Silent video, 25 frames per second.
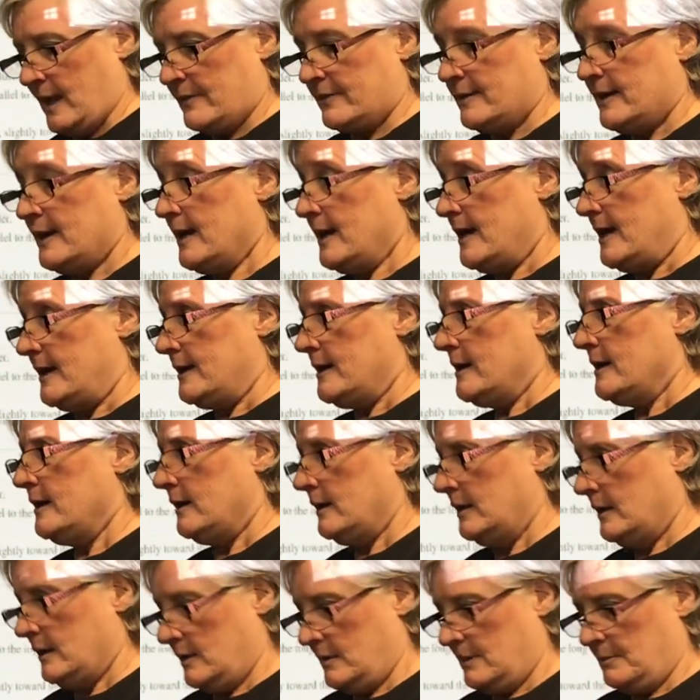Then,
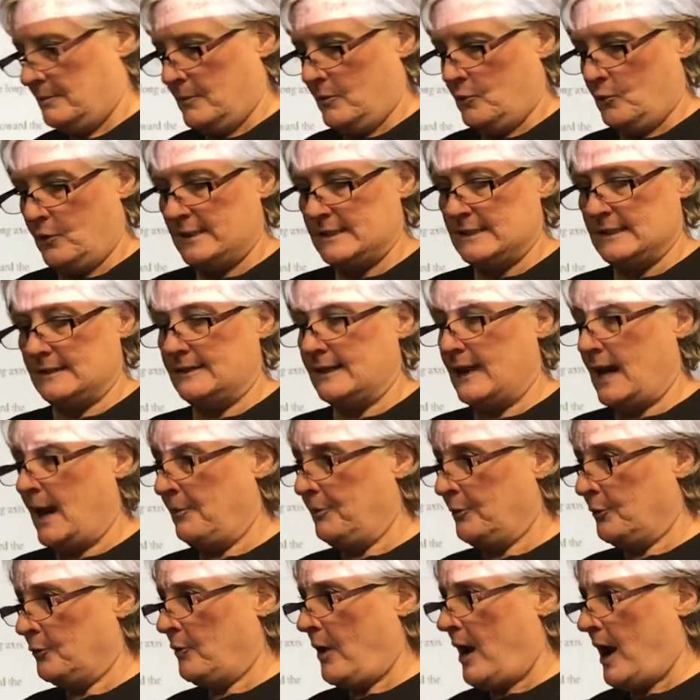we did the
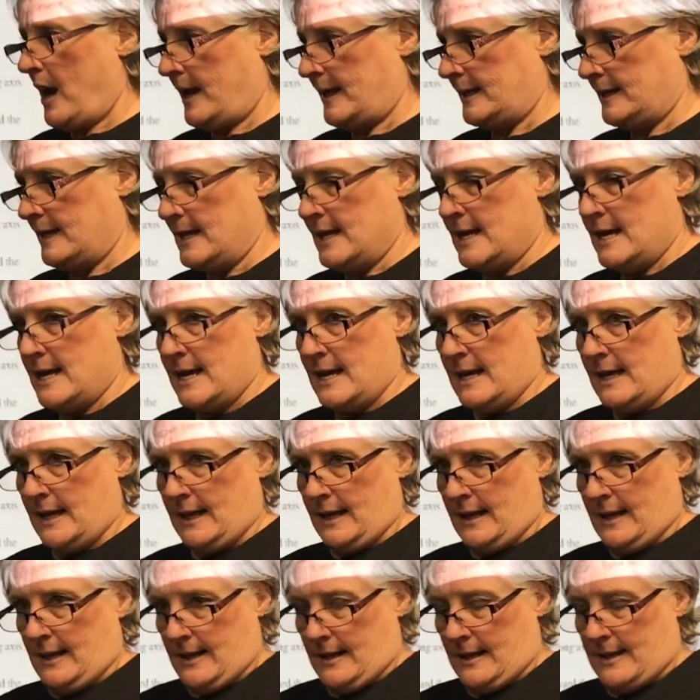upper right.
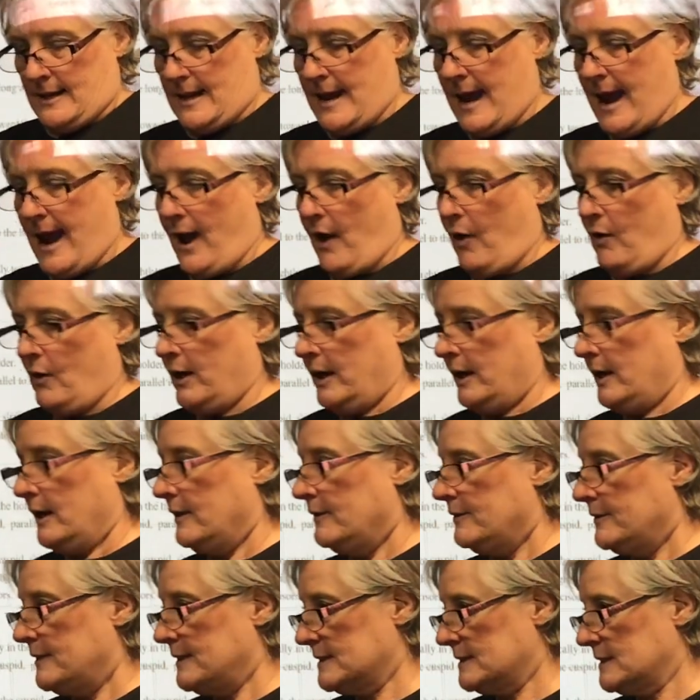Now,
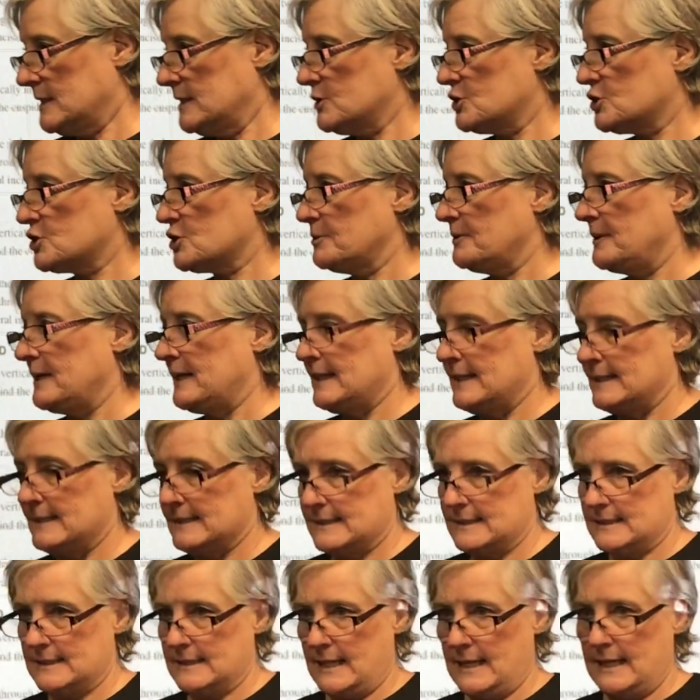this instrument
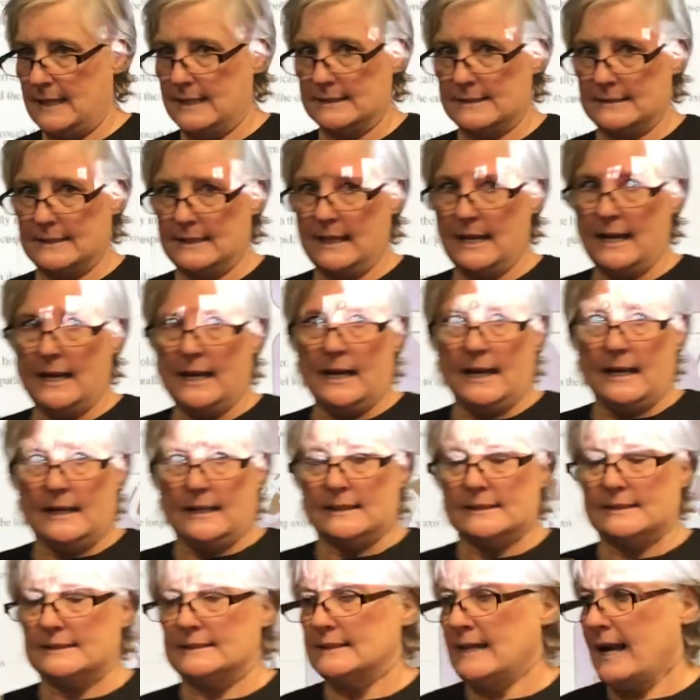is
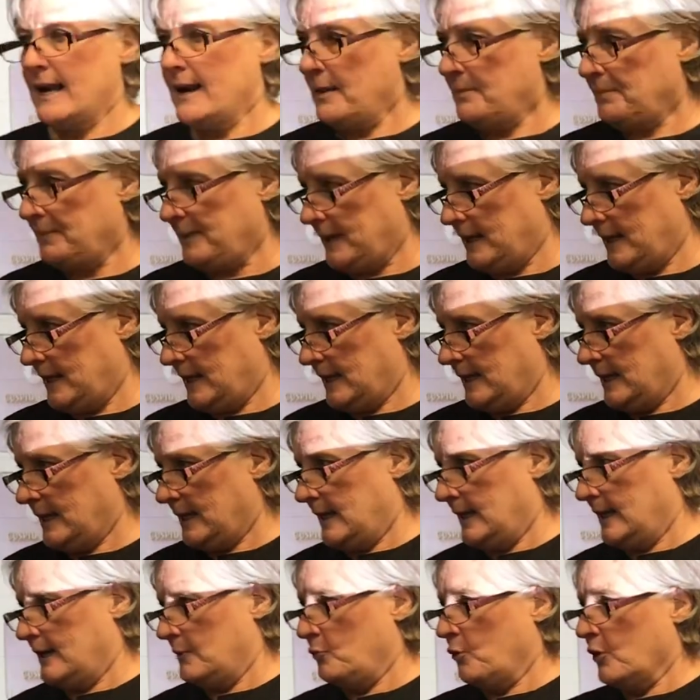set up,
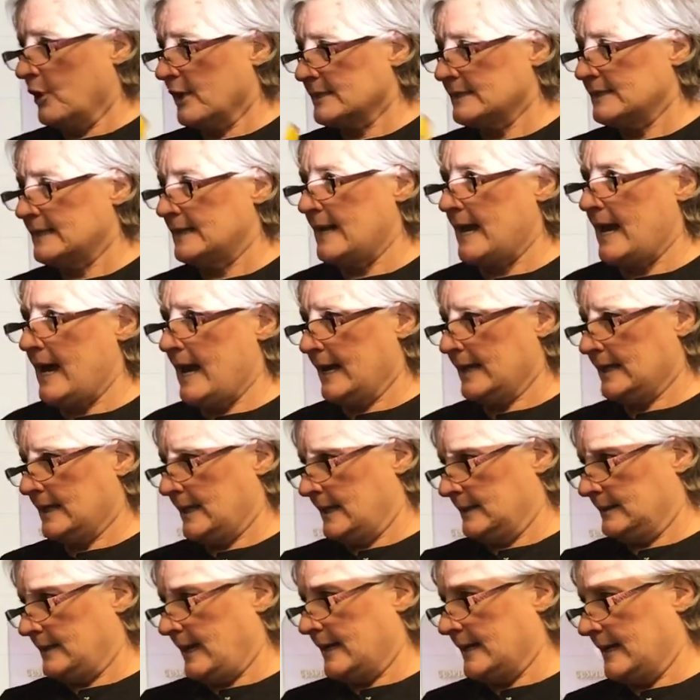it works in X,
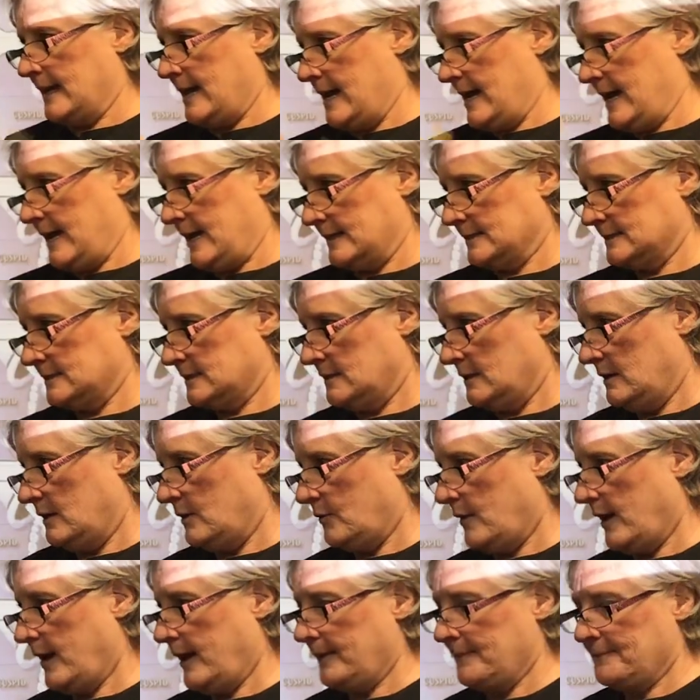like an X,
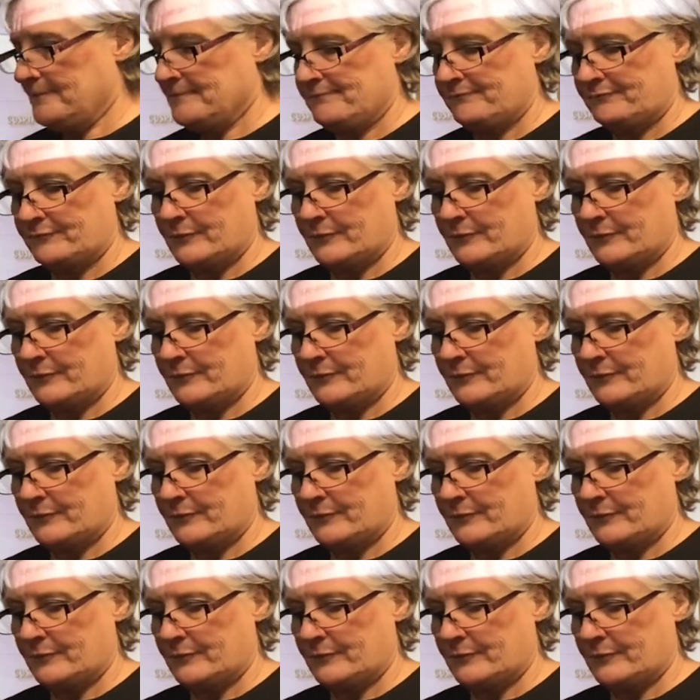okay?